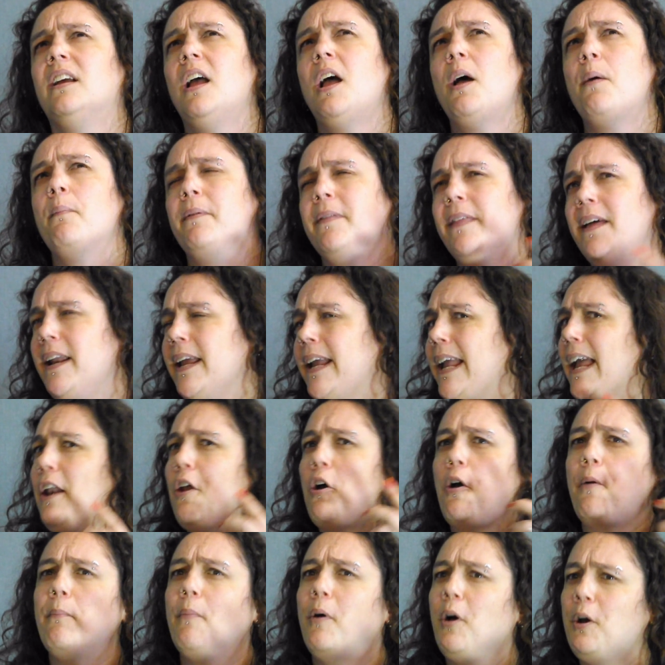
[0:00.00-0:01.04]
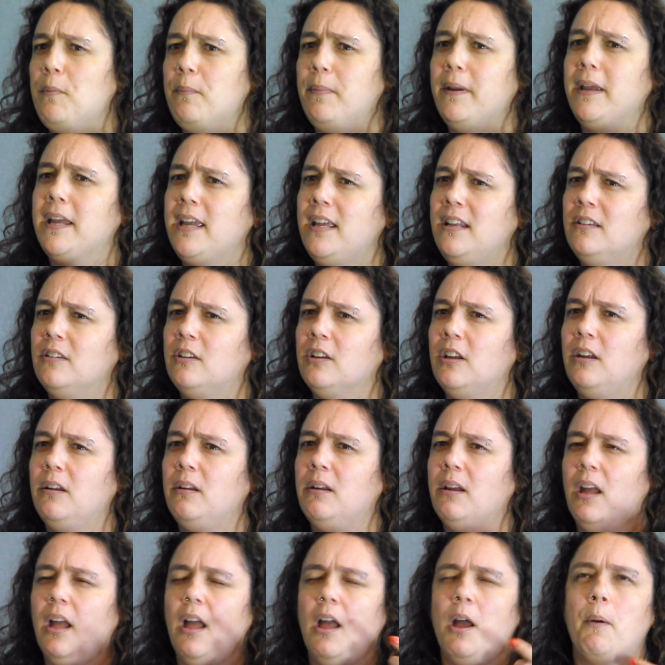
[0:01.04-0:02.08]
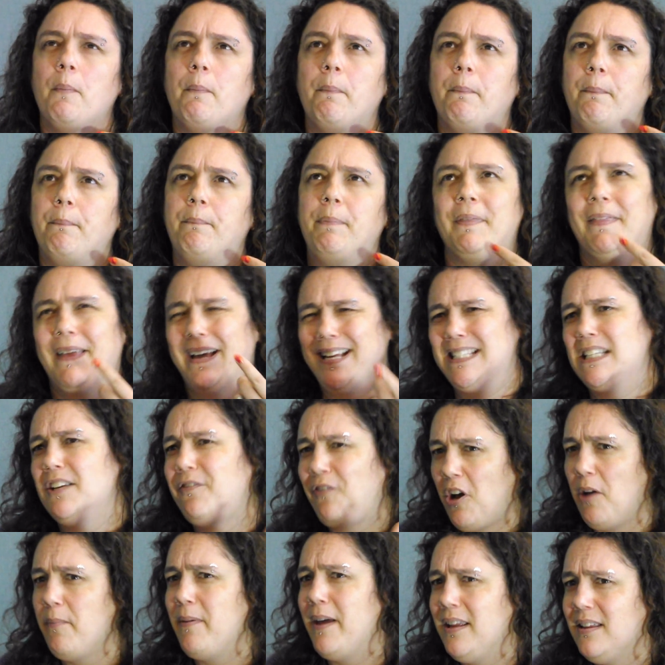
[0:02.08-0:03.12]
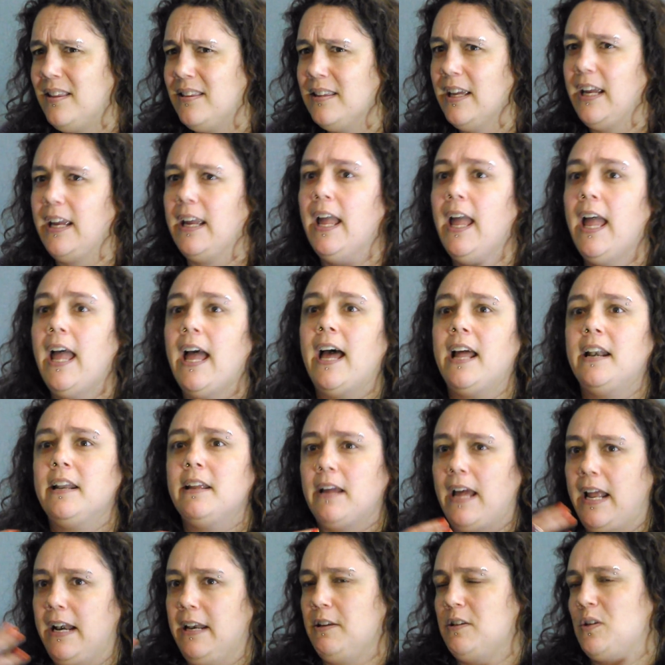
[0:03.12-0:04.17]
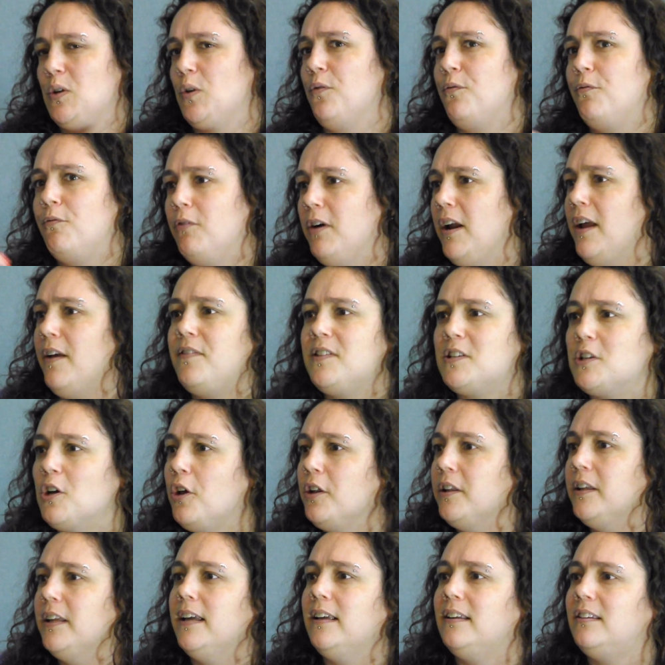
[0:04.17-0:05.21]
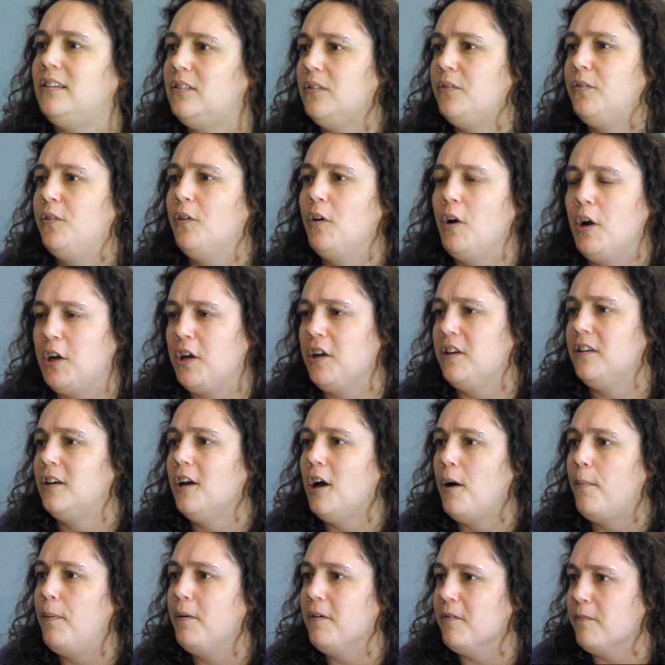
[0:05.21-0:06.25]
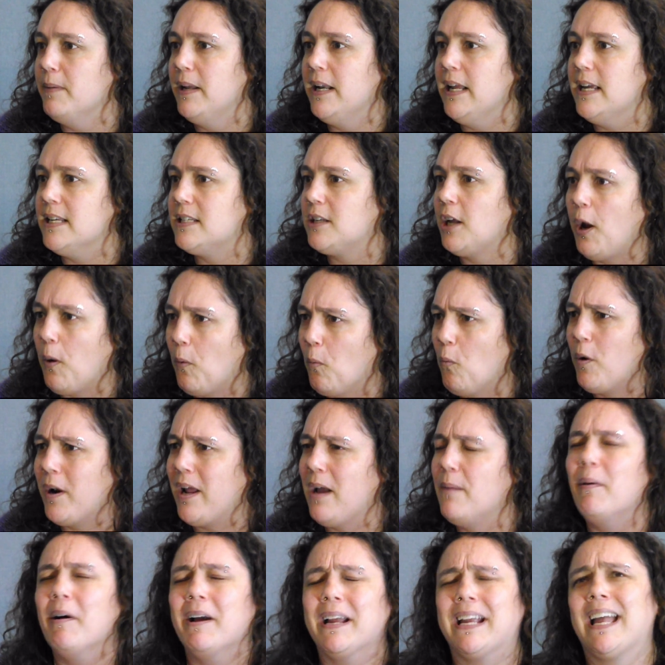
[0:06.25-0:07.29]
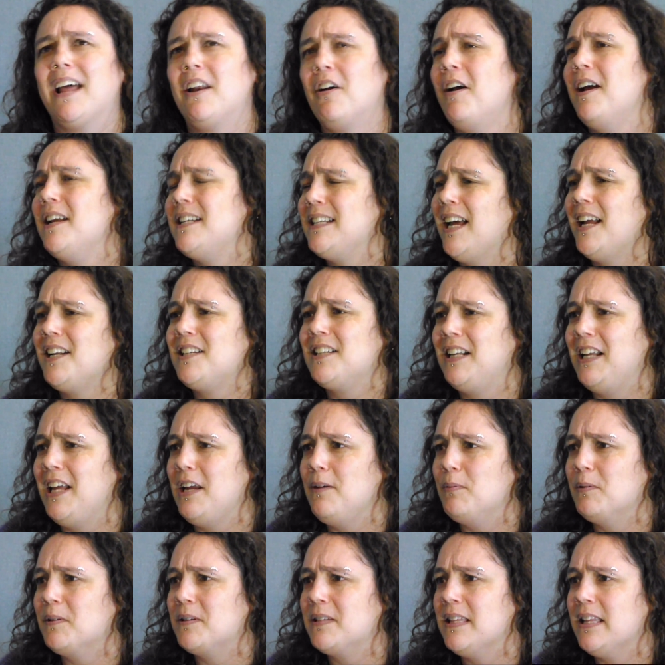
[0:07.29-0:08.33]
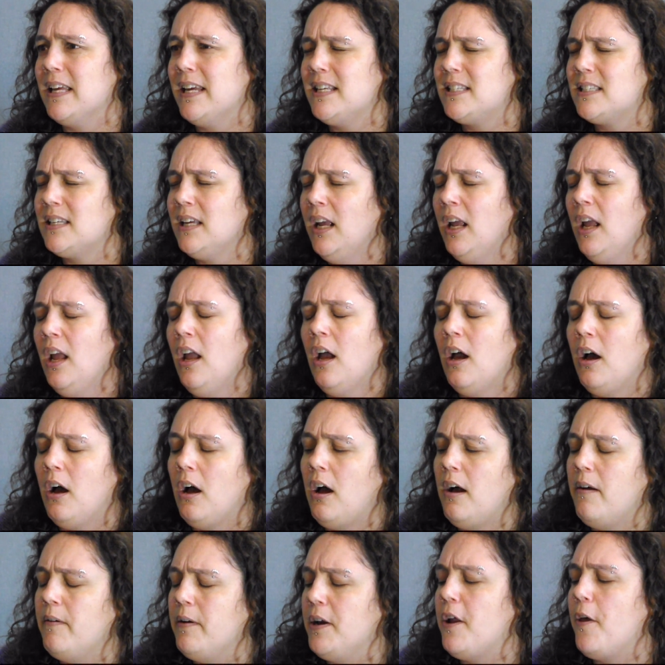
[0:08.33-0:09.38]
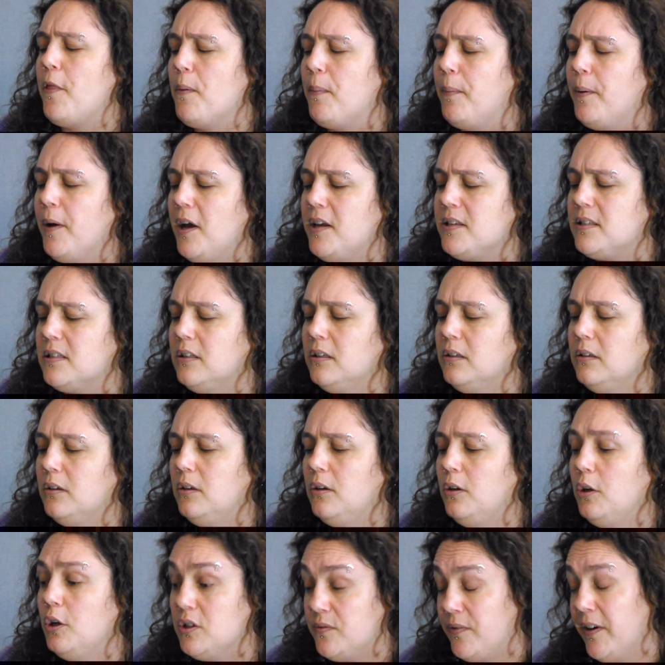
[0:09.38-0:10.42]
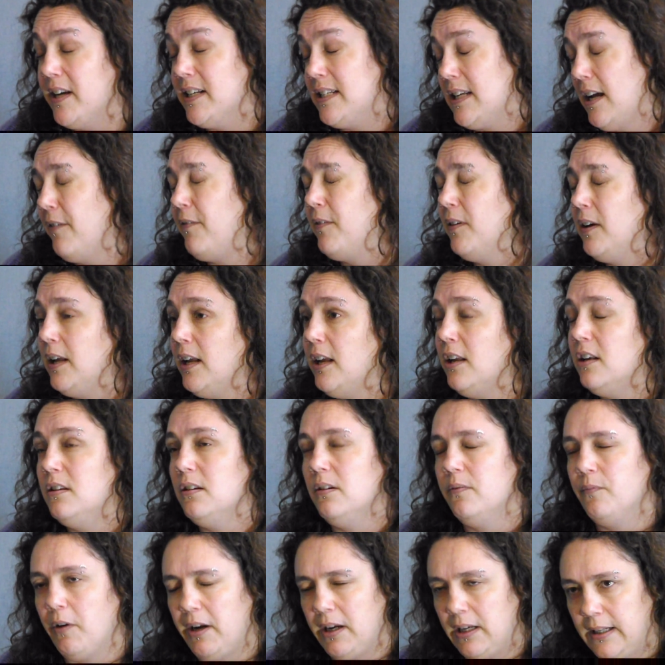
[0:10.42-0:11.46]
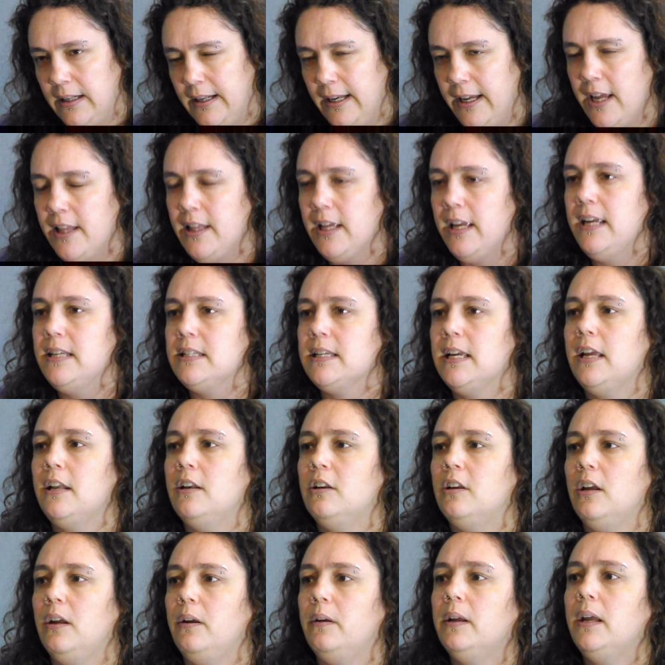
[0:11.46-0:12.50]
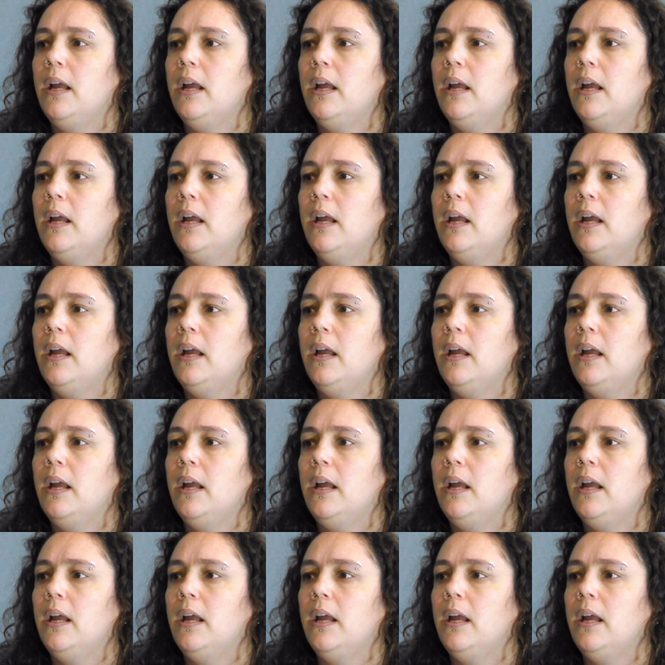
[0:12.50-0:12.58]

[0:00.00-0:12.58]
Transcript: But then again, I might be a Hindu. But that's if I'm anything. And he sort of riffs on this for a good couple of minutes, going, what am I? Can I attach a label to this? Another person who's very definitely Hindu and very clear that he's a Hindu,